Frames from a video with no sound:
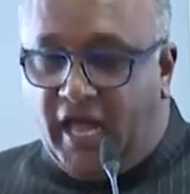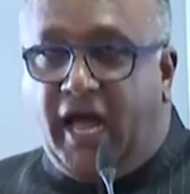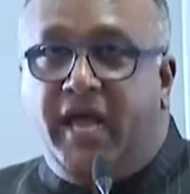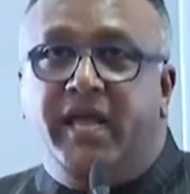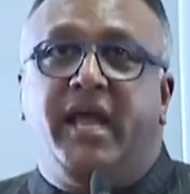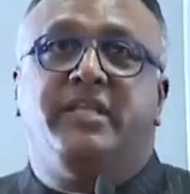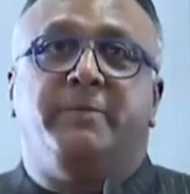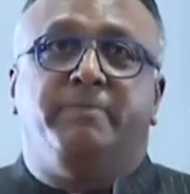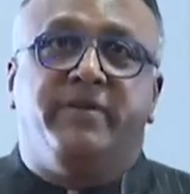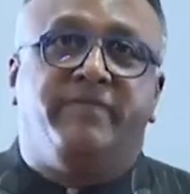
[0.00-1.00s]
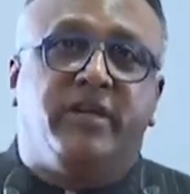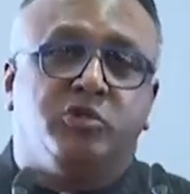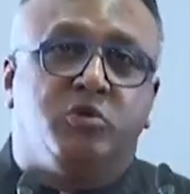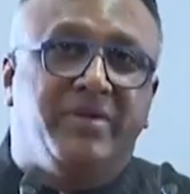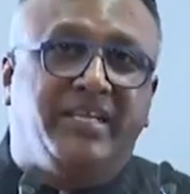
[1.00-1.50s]
I had the privilege
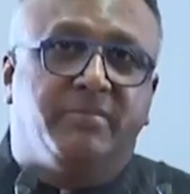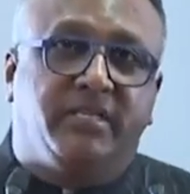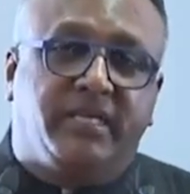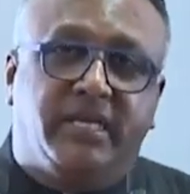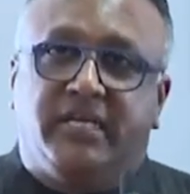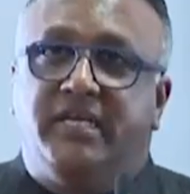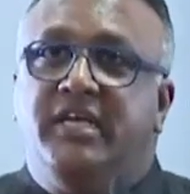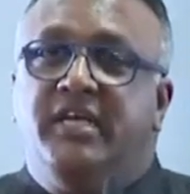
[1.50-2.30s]
to meet him in the year